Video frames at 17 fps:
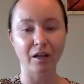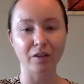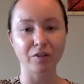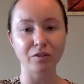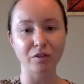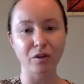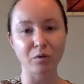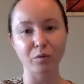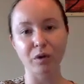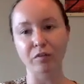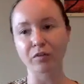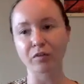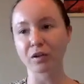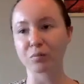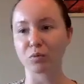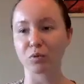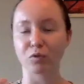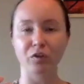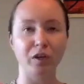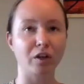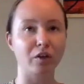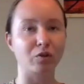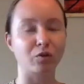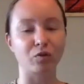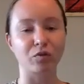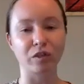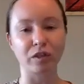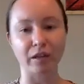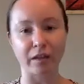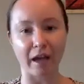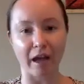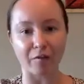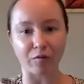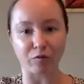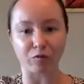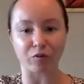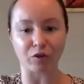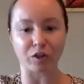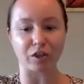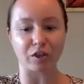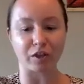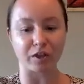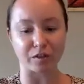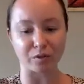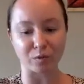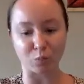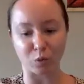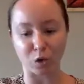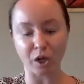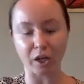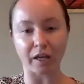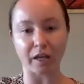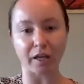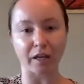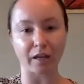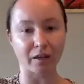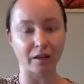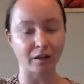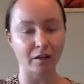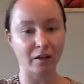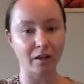Because whenever you're moving and grooving, like everything is working,